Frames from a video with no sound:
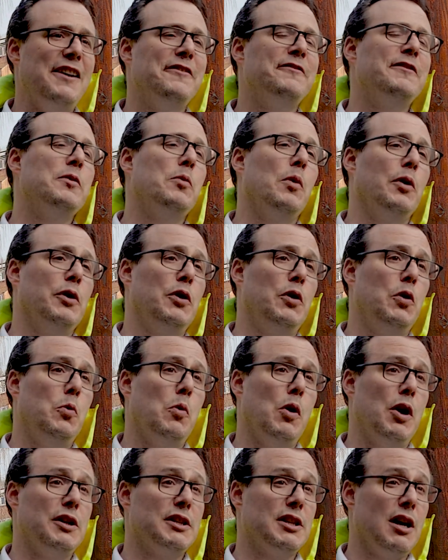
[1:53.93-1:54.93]
everyone who
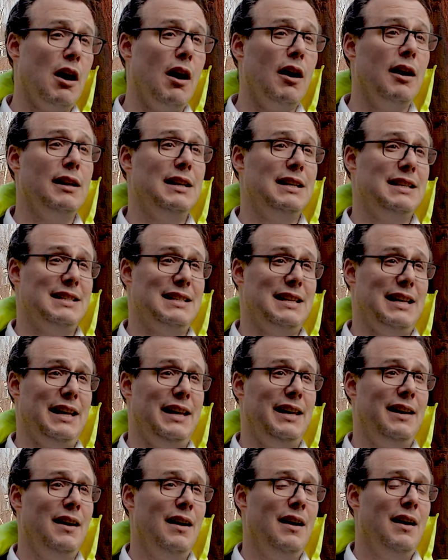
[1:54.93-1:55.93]
worked
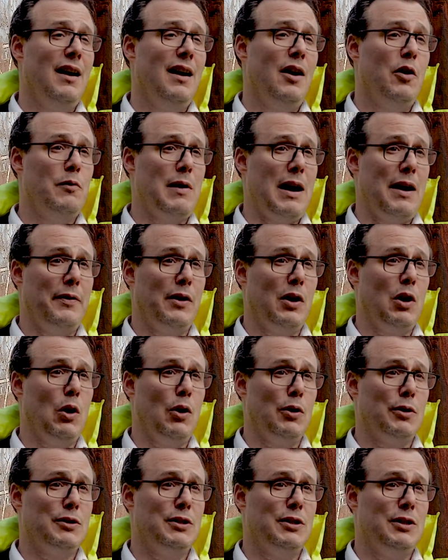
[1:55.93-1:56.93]
tirelessly around the
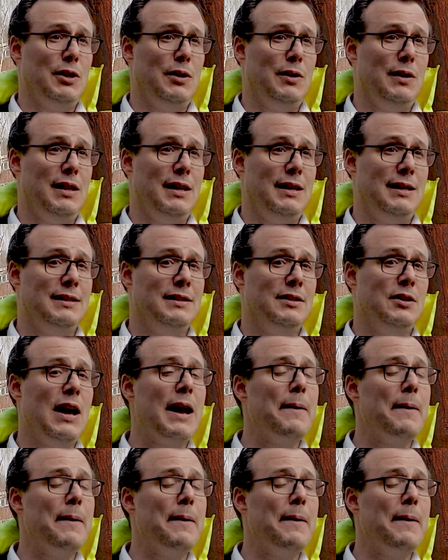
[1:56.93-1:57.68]
clock to do this.